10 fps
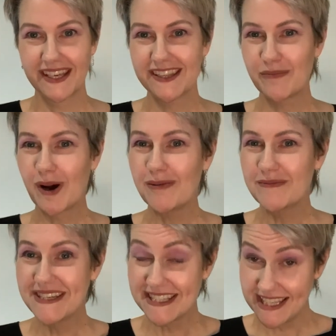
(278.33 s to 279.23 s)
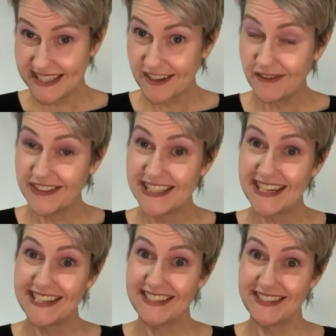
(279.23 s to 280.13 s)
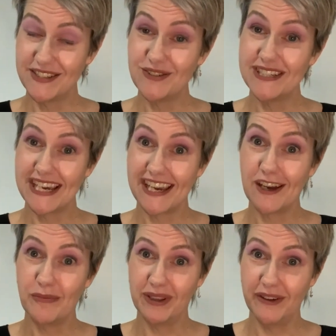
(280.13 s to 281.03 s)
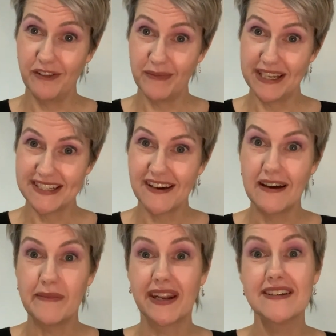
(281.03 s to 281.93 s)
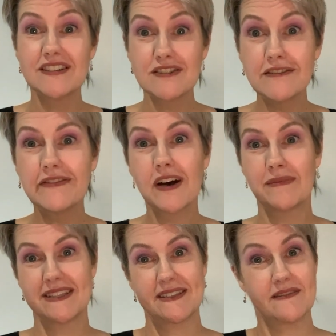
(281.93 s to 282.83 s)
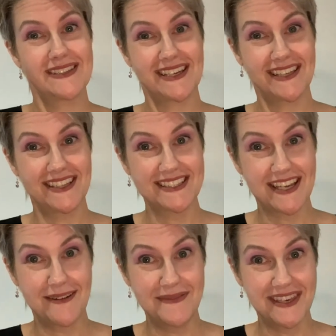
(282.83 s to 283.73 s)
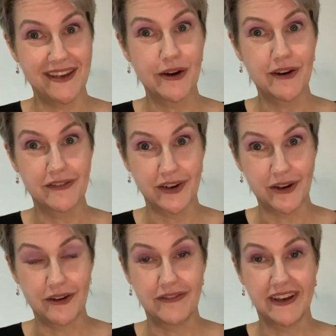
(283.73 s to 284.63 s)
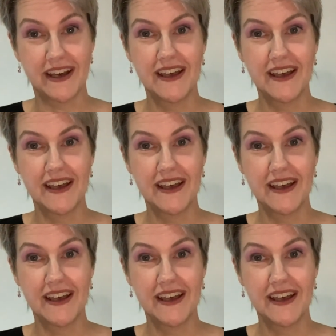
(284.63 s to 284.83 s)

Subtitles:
The problem is these conversations do take up a lot of my time and I do find myself saying the same thing over and over.